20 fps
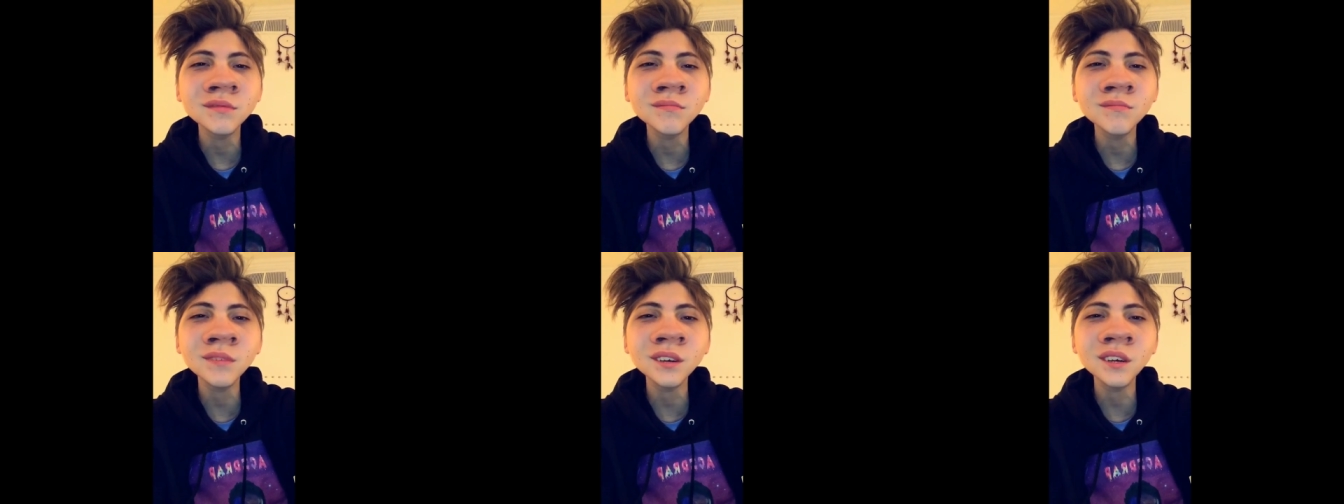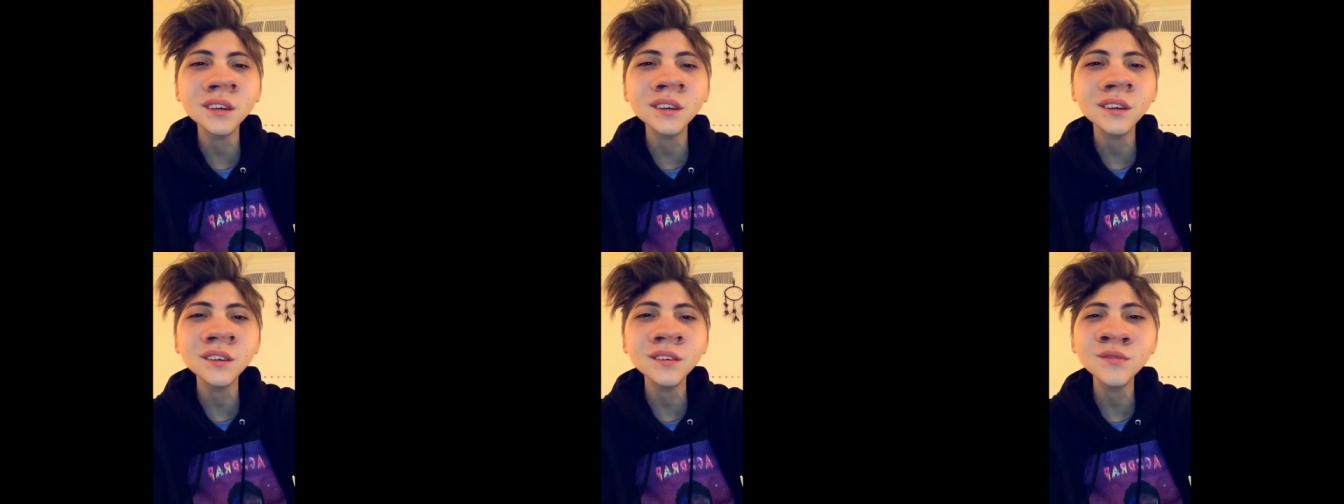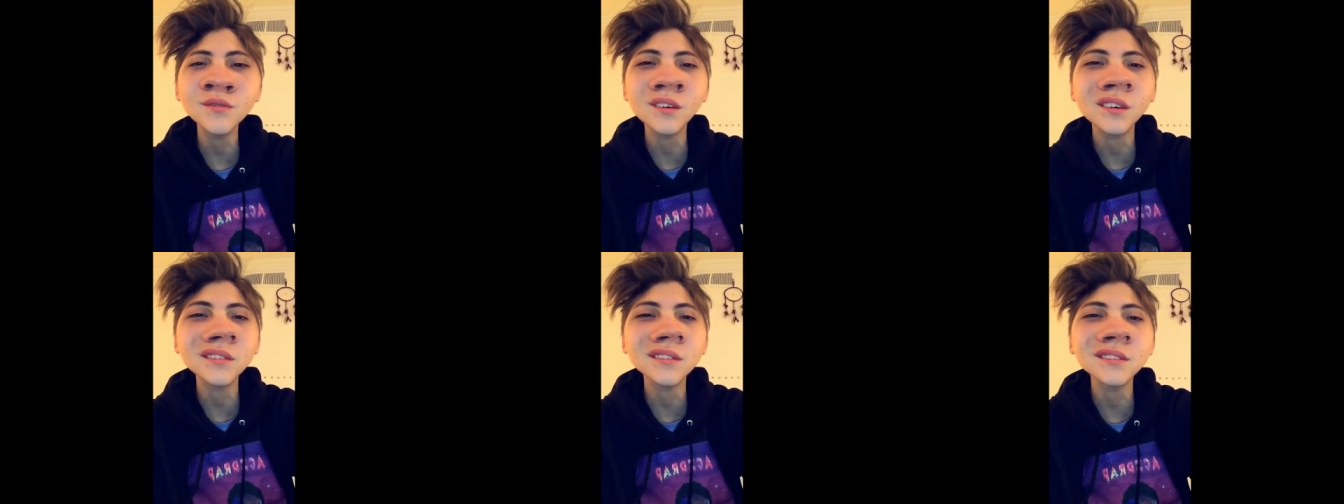man,
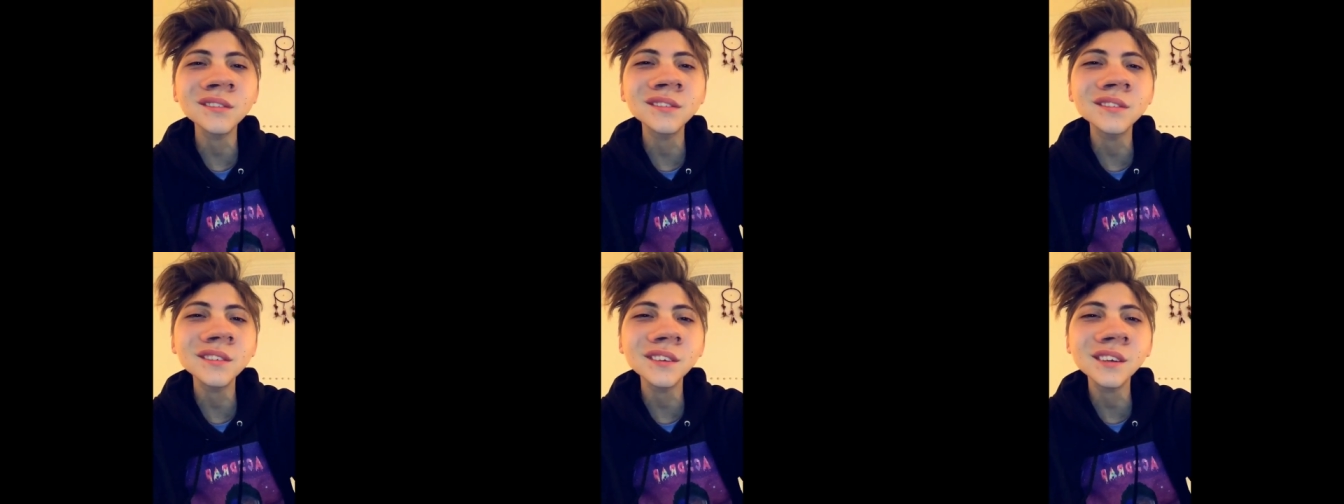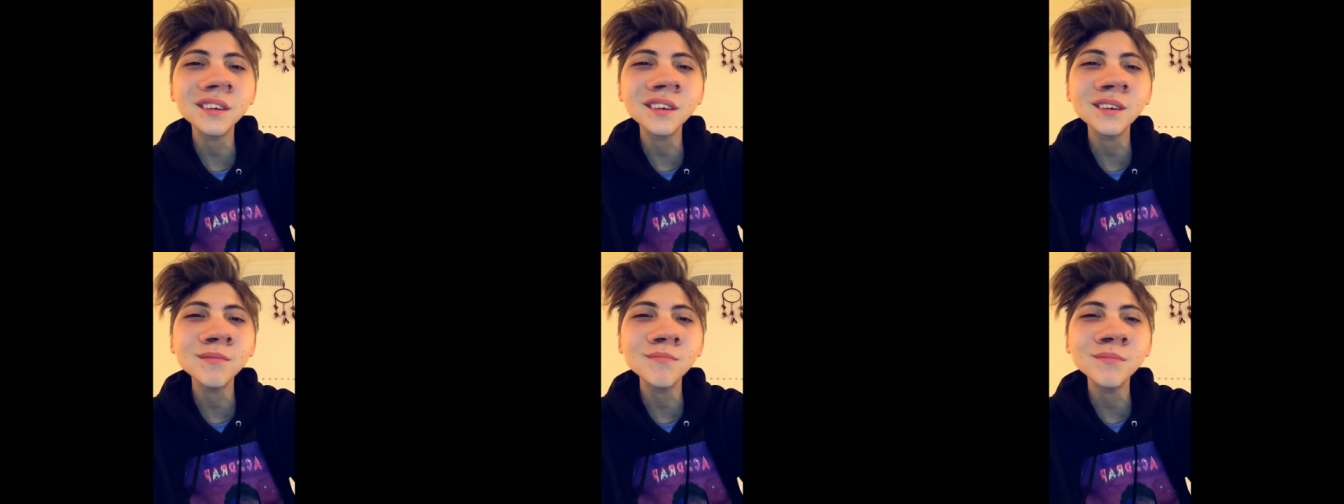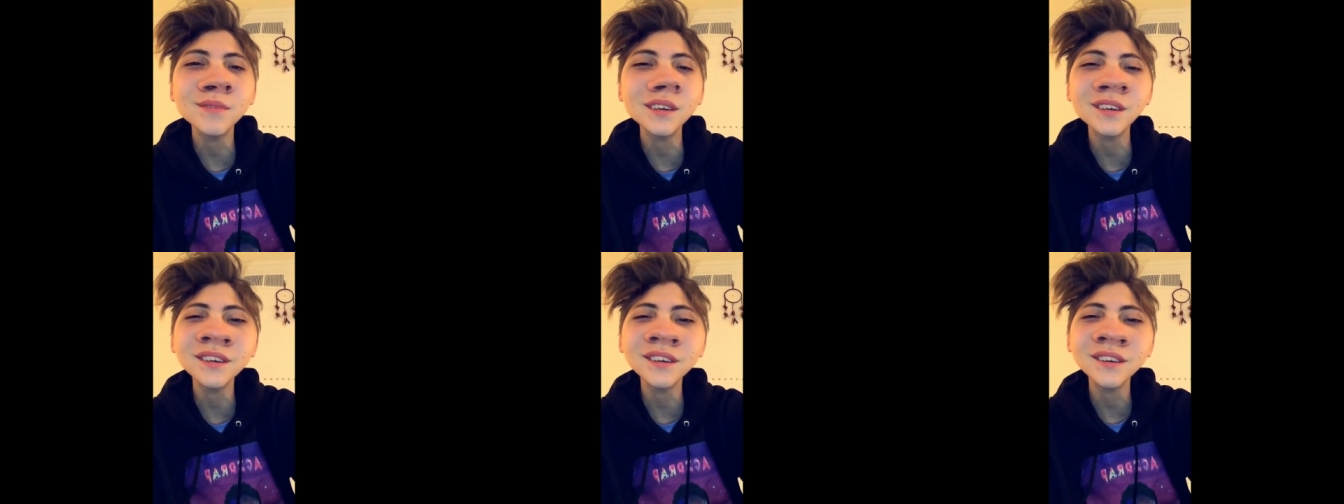you want to see
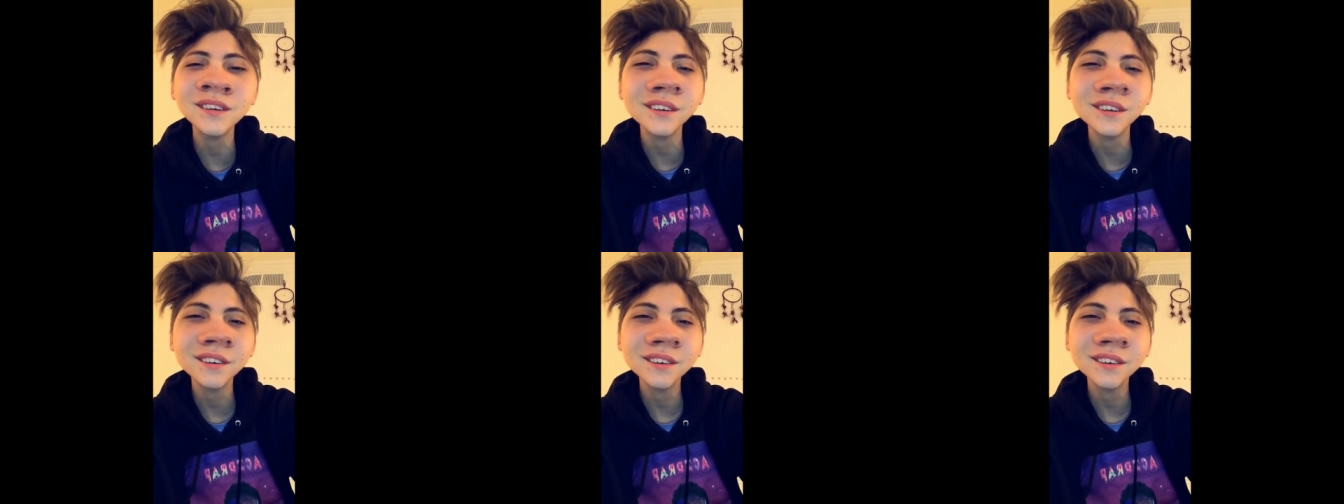me?